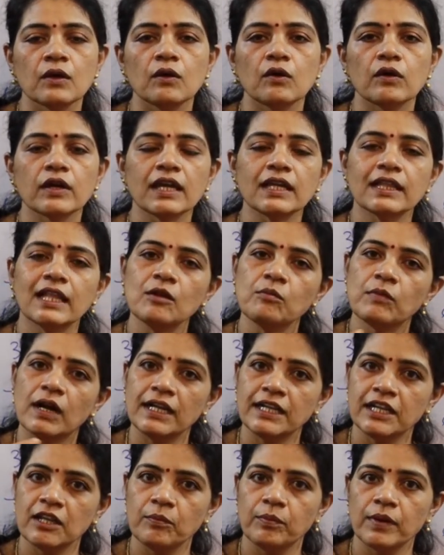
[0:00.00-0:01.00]
Okay, then
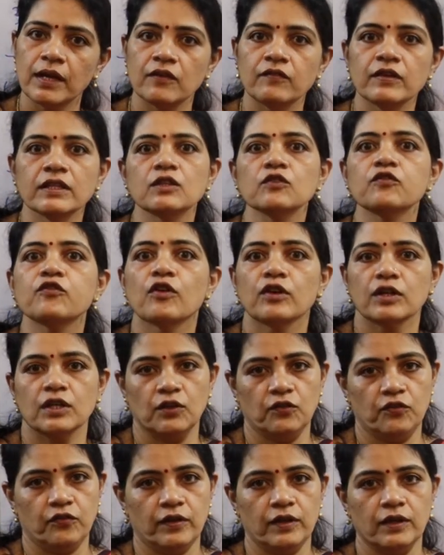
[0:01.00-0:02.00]
multiply with
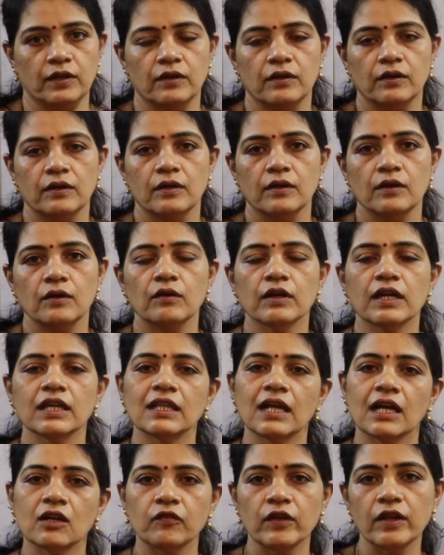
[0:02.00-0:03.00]
45. Okay,
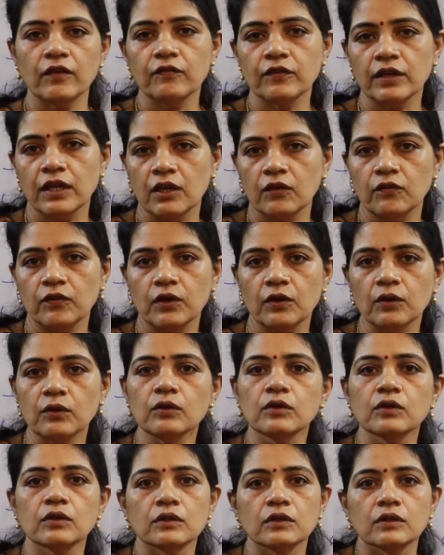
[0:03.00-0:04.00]
that will give
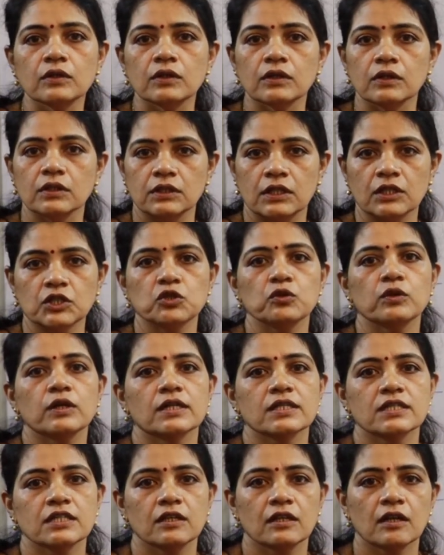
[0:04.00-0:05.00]
you the sugar
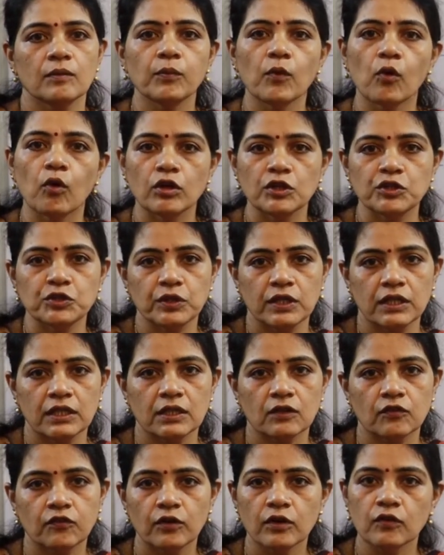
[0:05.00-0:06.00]
syrup
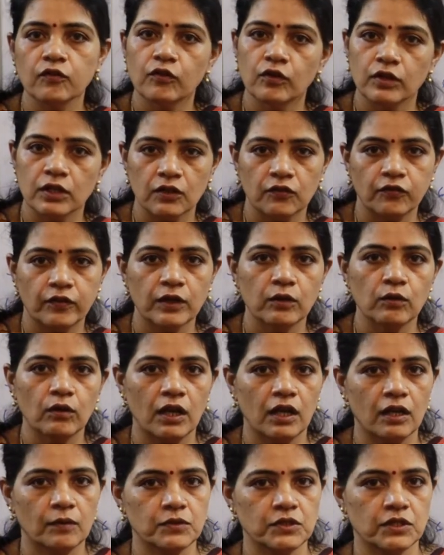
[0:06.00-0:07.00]
altogether for 45
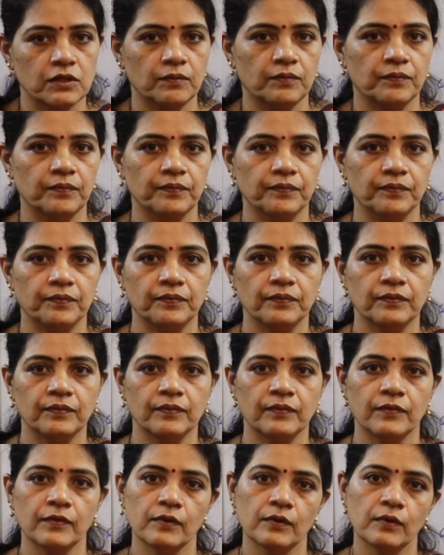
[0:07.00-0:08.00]
gulab jam.
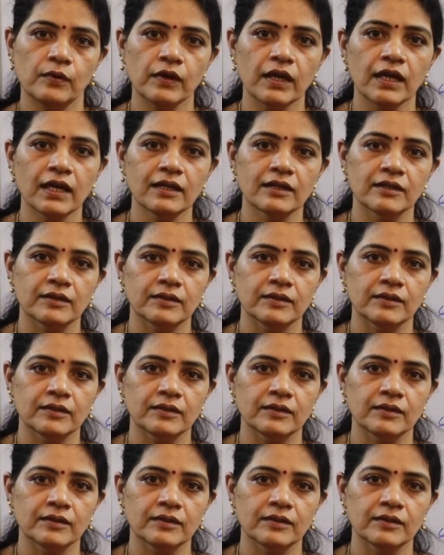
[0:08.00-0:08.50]
Okay.